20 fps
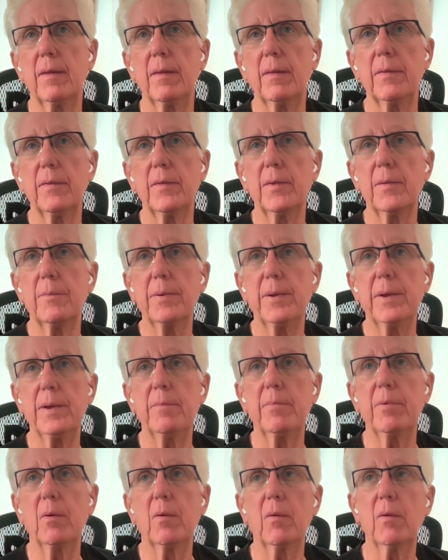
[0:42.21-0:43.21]
the
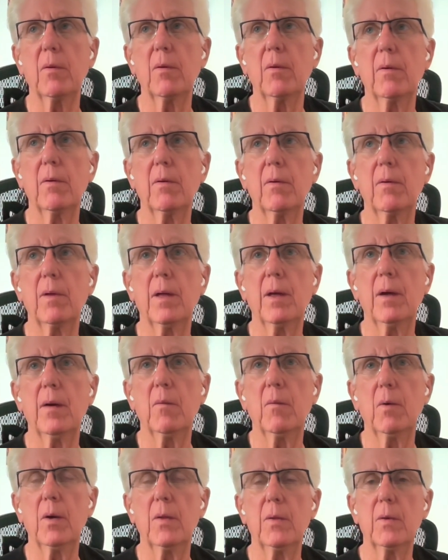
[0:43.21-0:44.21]
people,
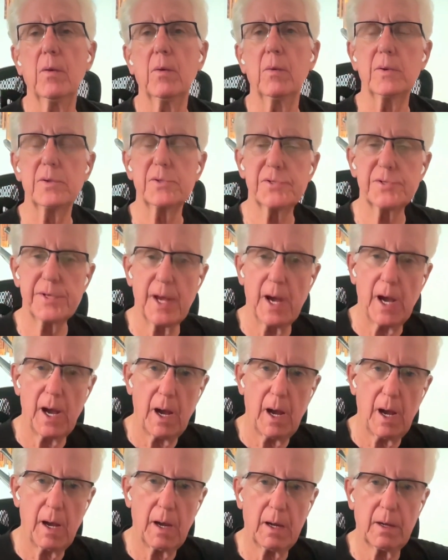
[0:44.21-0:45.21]
whether it was
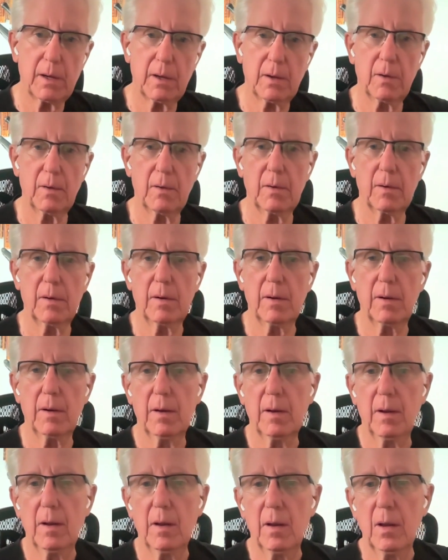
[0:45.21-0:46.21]
Doc or
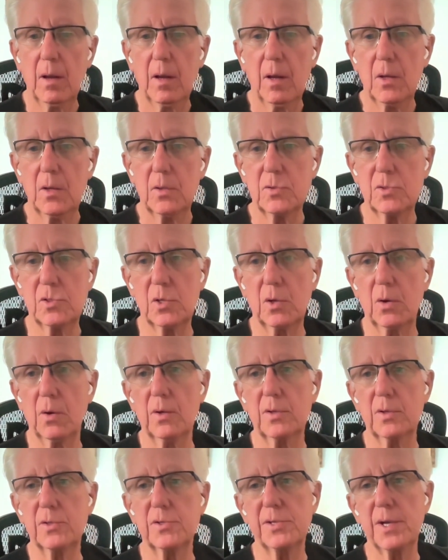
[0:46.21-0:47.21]
Joe
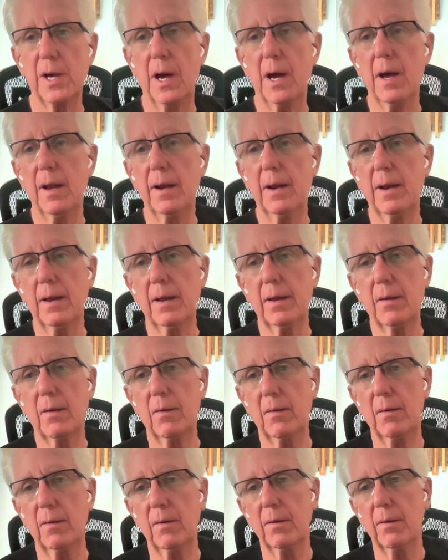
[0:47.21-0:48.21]
Exotic
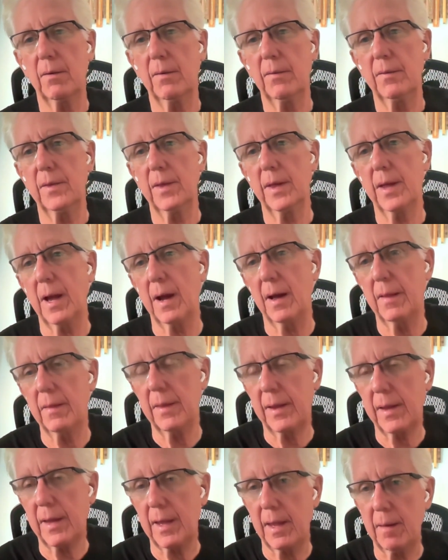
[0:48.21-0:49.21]
or the guy
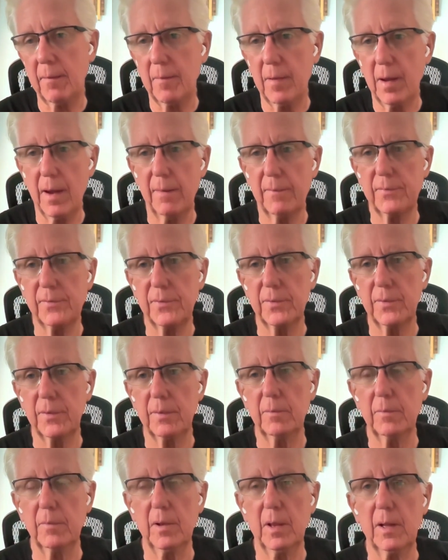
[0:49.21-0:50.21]
that came after
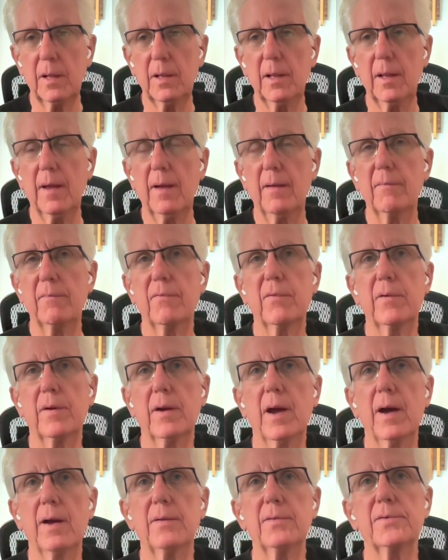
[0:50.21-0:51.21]
him. Luckily, I've
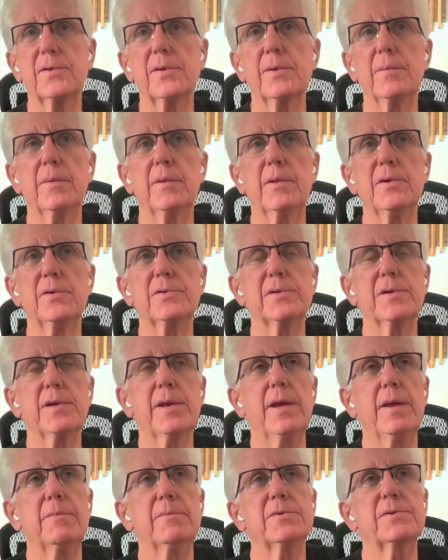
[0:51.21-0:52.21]
forgotten some of these
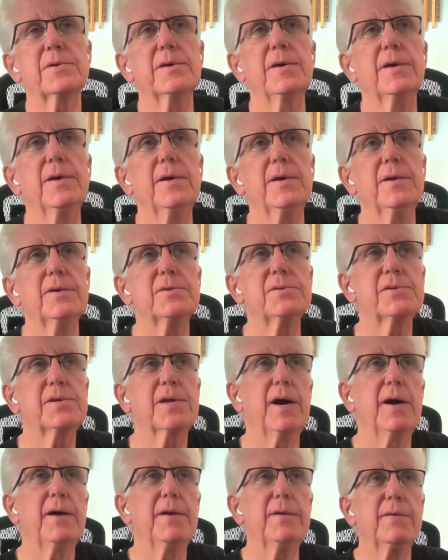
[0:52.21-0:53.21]
names.
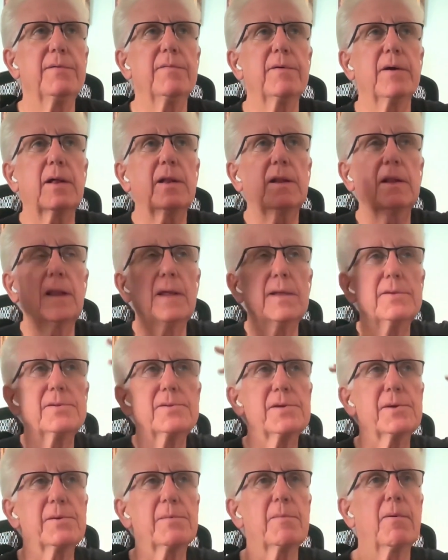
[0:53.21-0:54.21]
Kind of a
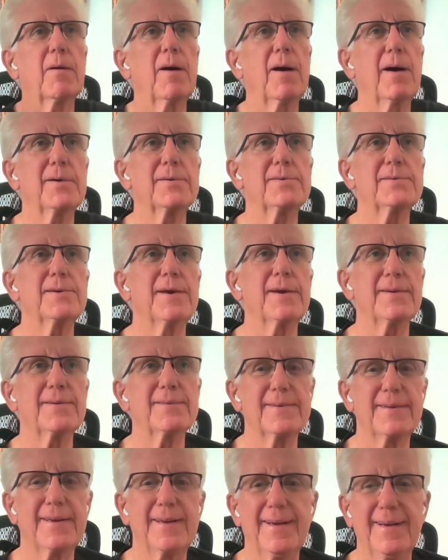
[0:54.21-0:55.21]
cleansing process,